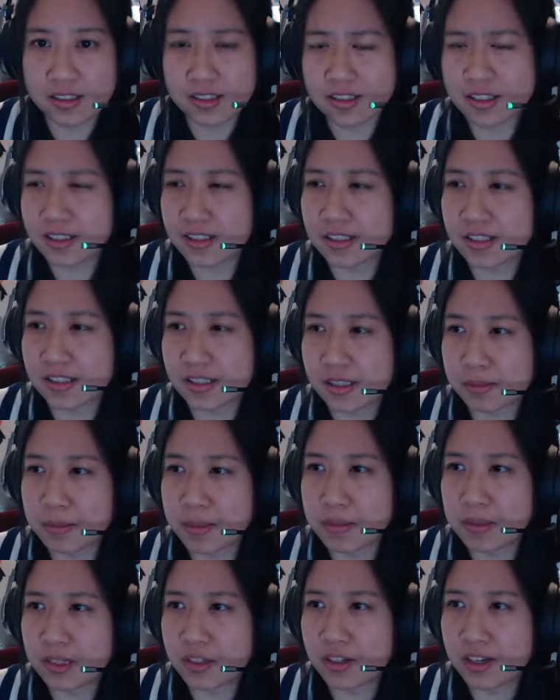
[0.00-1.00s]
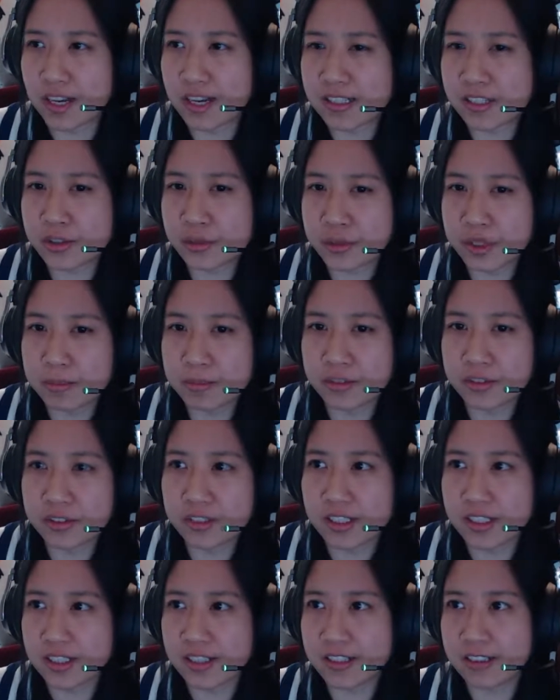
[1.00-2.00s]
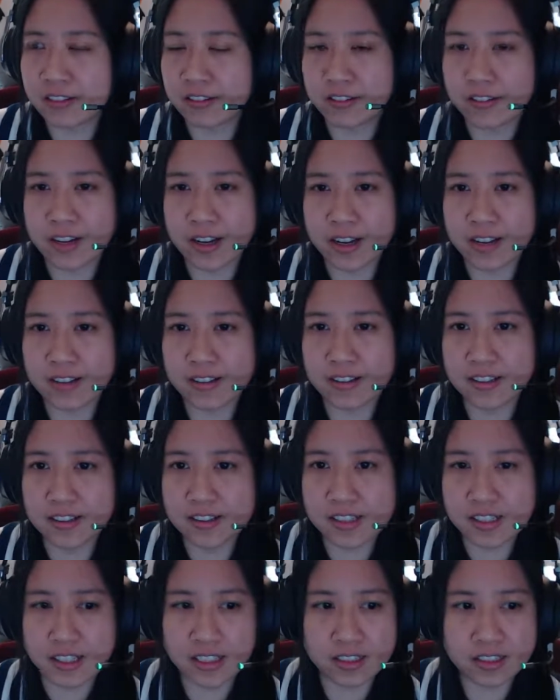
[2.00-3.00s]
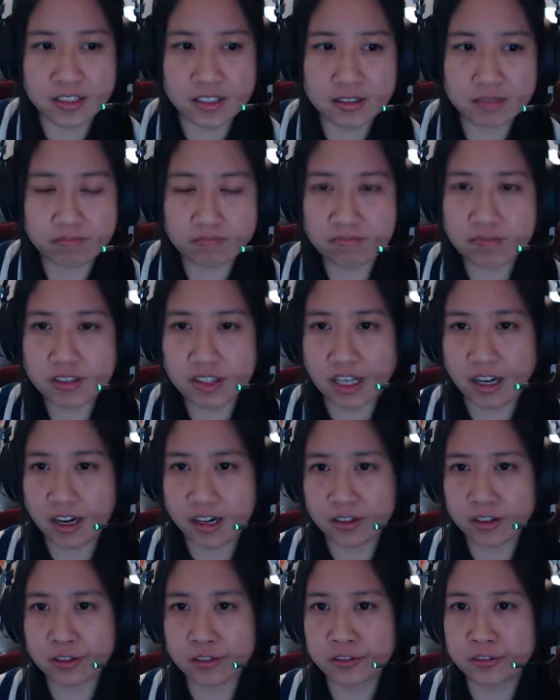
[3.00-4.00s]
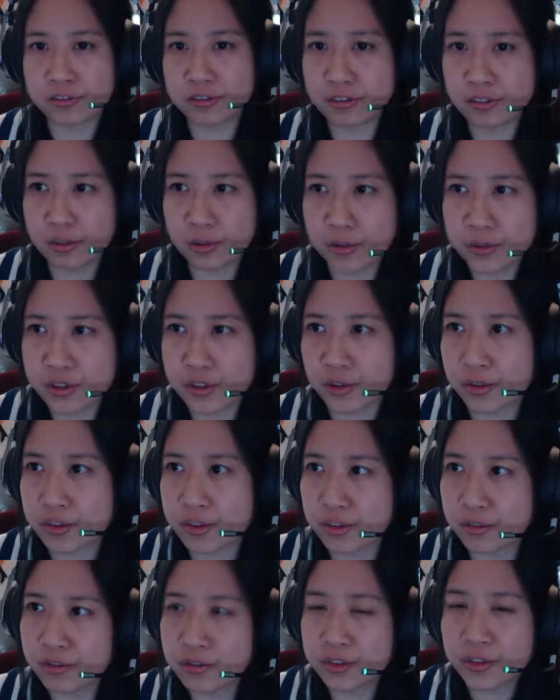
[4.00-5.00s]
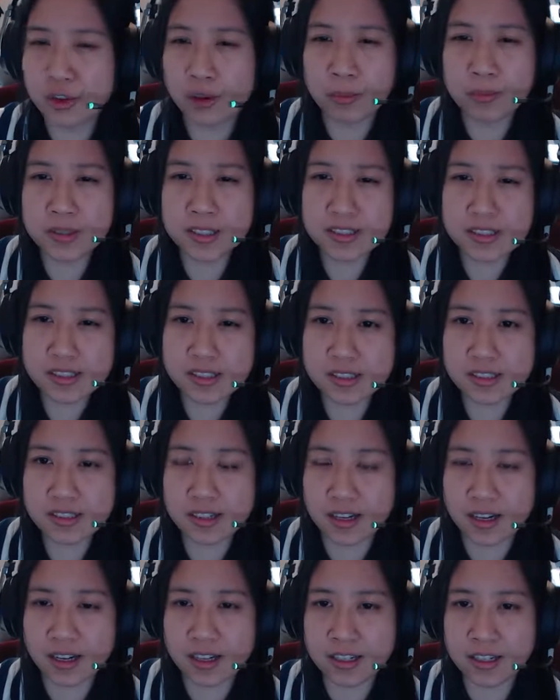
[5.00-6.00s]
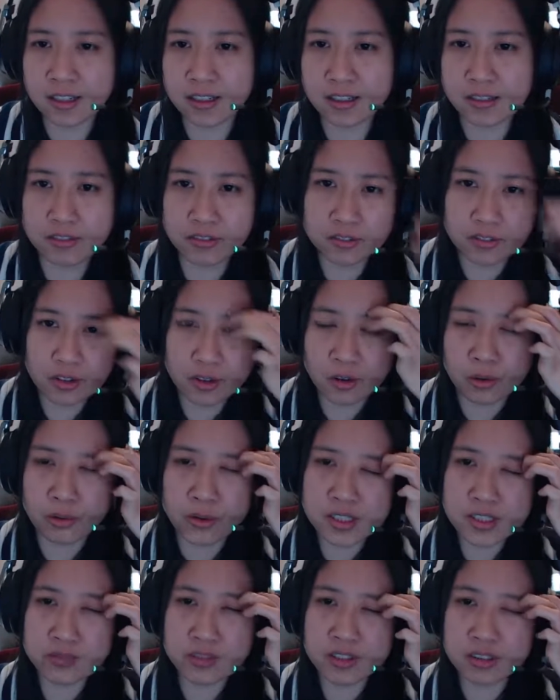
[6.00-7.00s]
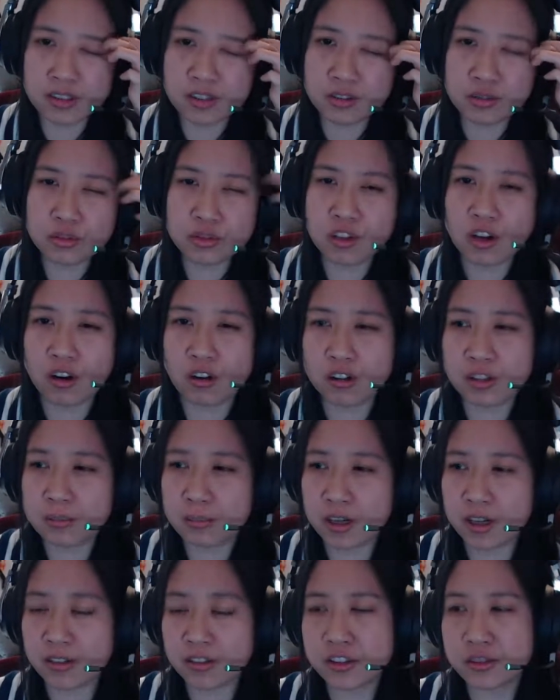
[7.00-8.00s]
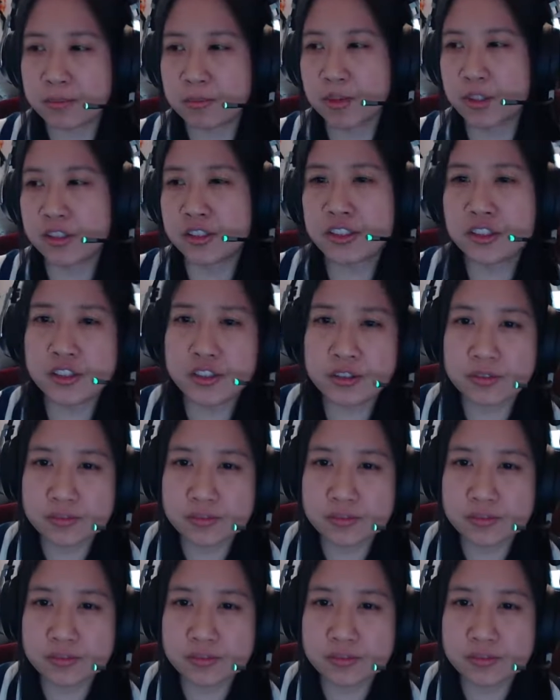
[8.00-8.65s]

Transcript: This is maybe the last stream of the year, and there's like kind of all sorts of topics I've always wanted to talk about, but